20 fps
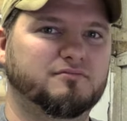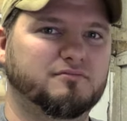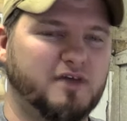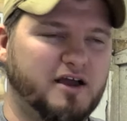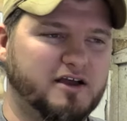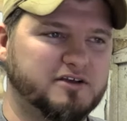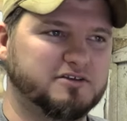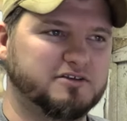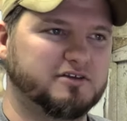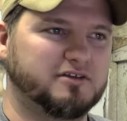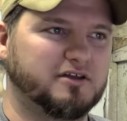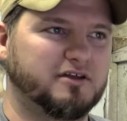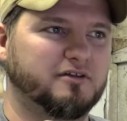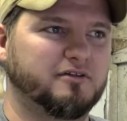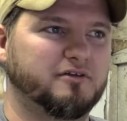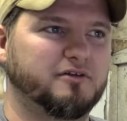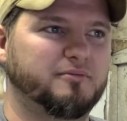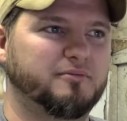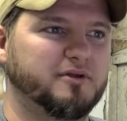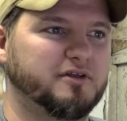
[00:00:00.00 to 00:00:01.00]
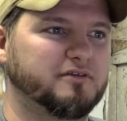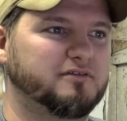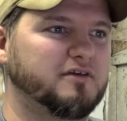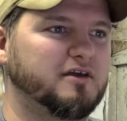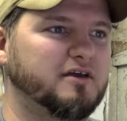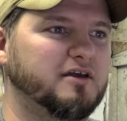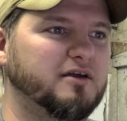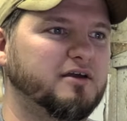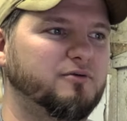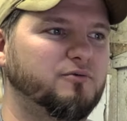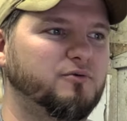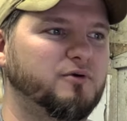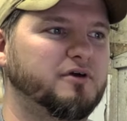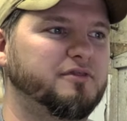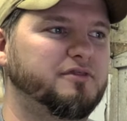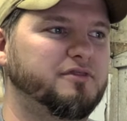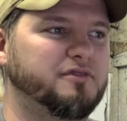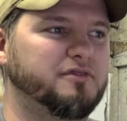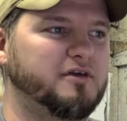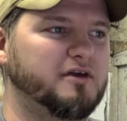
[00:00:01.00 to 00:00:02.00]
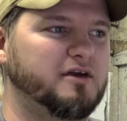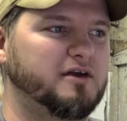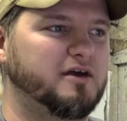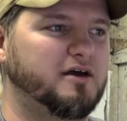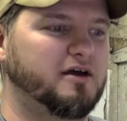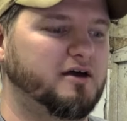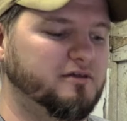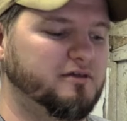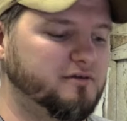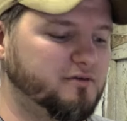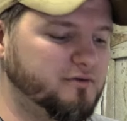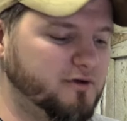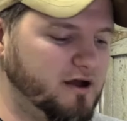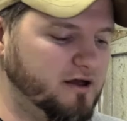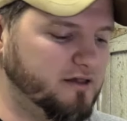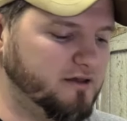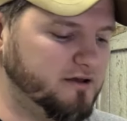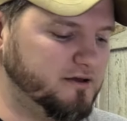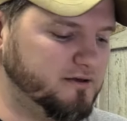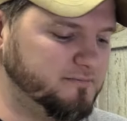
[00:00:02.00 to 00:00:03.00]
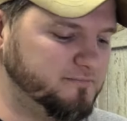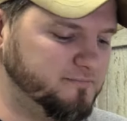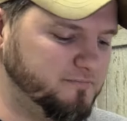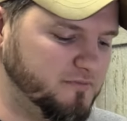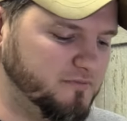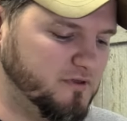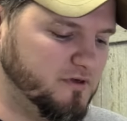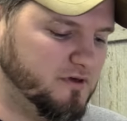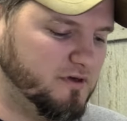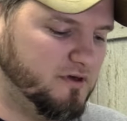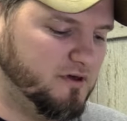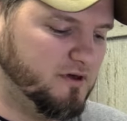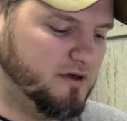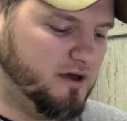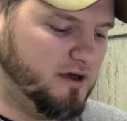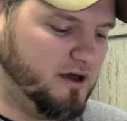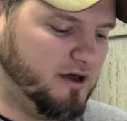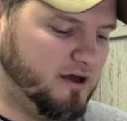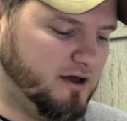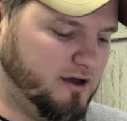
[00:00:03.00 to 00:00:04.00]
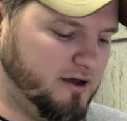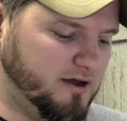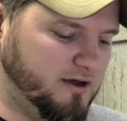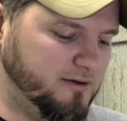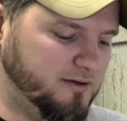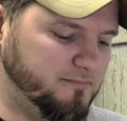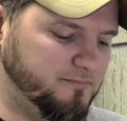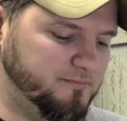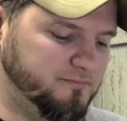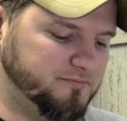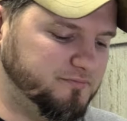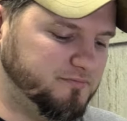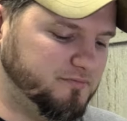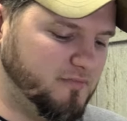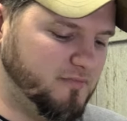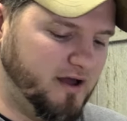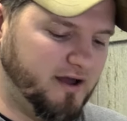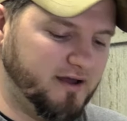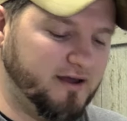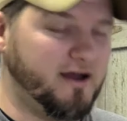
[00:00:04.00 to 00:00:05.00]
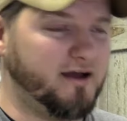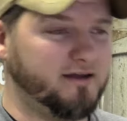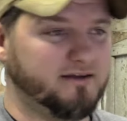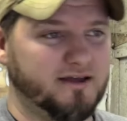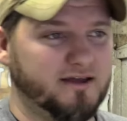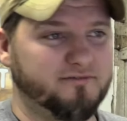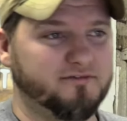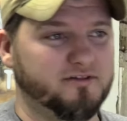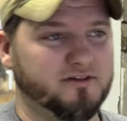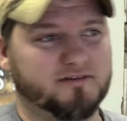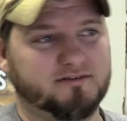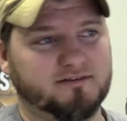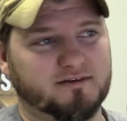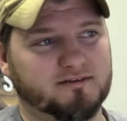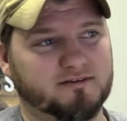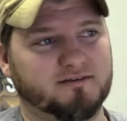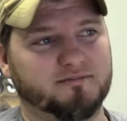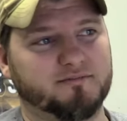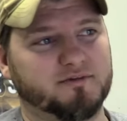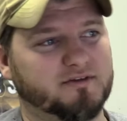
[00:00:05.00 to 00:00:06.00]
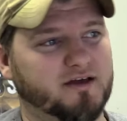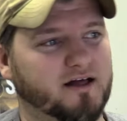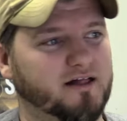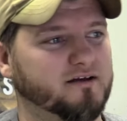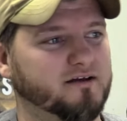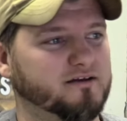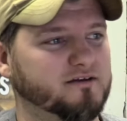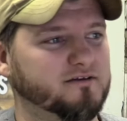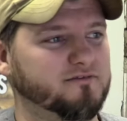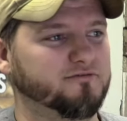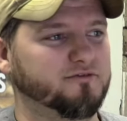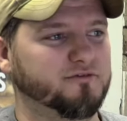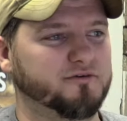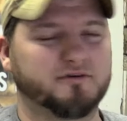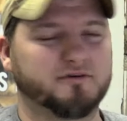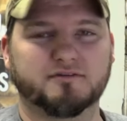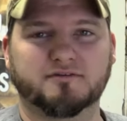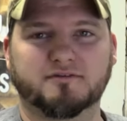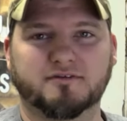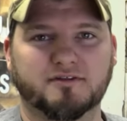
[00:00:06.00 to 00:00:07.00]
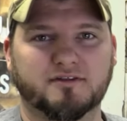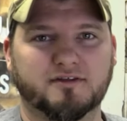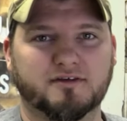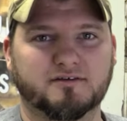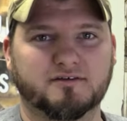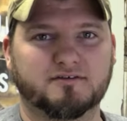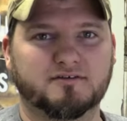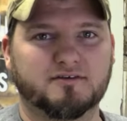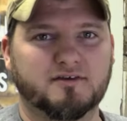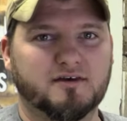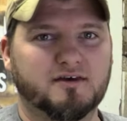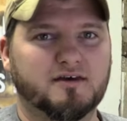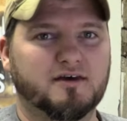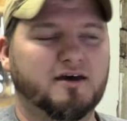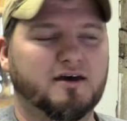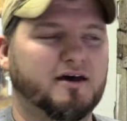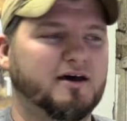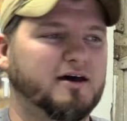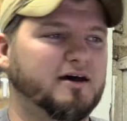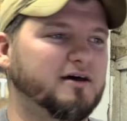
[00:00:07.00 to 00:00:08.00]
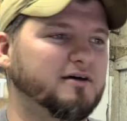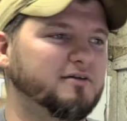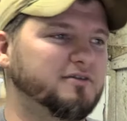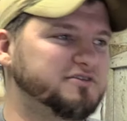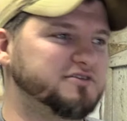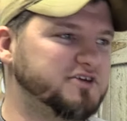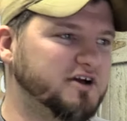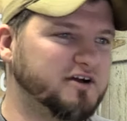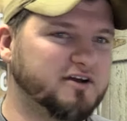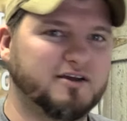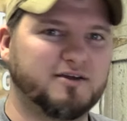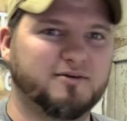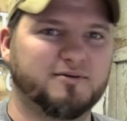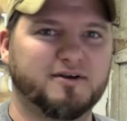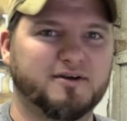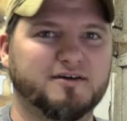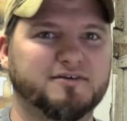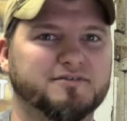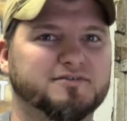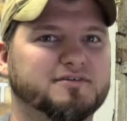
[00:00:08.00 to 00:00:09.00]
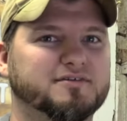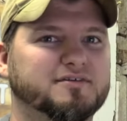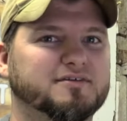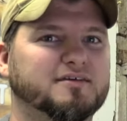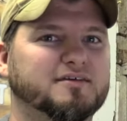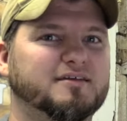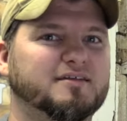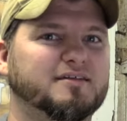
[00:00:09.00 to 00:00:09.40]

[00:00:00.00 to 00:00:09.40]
actually did a little bit of singing with the growling. I definitely see some Metallica influence in this. The chugging riffs,